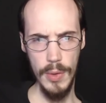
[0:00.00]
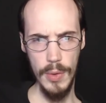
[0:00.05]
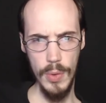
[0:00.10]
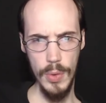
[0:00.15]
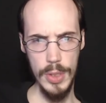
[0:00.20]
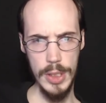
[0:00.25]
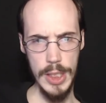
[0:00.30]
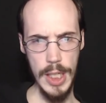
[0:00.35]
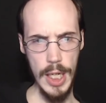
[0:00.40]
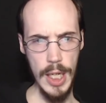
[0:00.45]

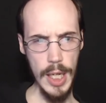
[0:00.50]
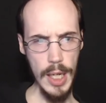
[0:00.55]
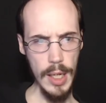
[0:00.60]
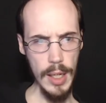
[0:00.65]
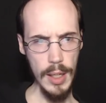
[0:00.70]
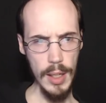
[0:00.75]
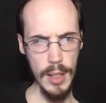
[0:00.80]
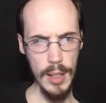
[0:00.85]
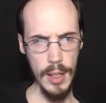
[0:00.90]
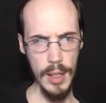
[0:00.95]
Lord
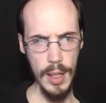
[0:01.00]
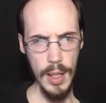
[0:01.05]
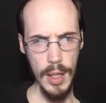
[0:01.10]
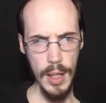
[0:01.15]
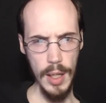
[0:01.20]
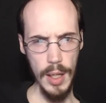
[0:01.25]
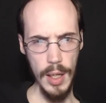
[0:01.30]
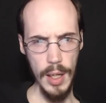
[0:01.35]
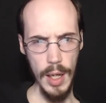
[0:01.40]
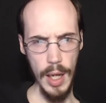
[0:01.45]
Shiki,
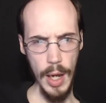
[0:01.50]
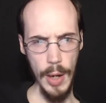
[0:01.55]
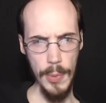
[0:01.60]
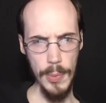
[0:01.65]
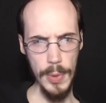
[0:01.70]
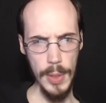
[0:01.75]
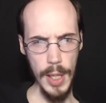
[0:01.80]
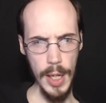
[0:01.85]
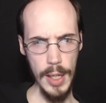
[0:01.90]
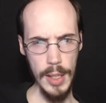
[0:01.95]
I
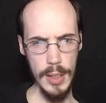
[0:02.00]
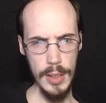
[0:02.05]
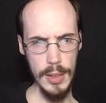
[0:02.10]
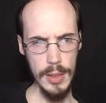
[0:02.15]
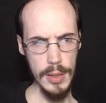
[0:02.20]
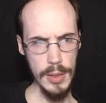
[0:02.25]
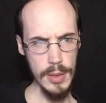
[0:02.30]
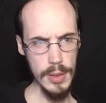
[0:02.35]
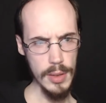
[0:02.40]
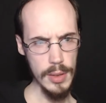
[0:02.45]
would like
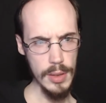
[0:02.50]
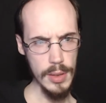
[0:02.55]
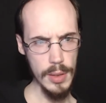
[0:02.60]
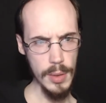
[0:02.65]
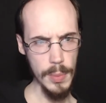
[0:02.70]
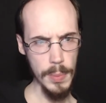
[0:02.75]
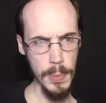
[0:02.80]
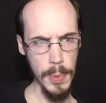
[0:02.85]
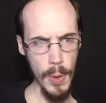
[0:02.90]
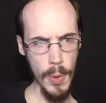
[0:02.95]

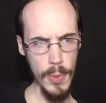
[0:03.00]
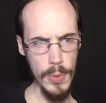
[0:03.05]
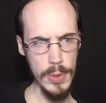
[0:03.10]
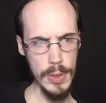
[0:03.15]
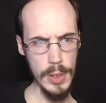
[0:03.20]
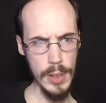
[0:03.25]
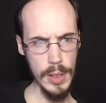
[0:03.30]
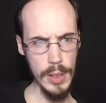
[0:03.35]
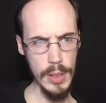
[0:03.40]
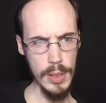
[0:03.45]
to propose
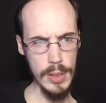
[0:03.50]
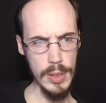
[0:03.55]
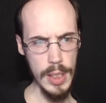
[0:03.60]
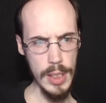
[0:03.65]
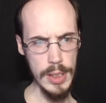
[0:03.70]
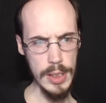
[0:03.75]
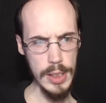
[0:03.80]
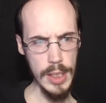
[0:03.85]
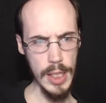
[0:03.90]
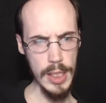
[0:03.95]
a
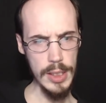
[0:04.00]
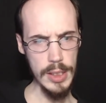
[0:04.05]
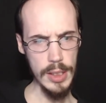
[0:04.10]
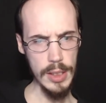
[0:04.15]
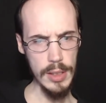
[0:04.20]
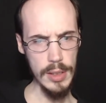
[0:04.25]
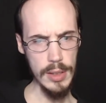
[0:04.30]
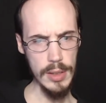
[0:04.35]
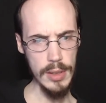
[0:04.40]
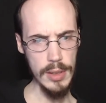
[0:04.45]

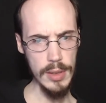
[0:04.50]
destination.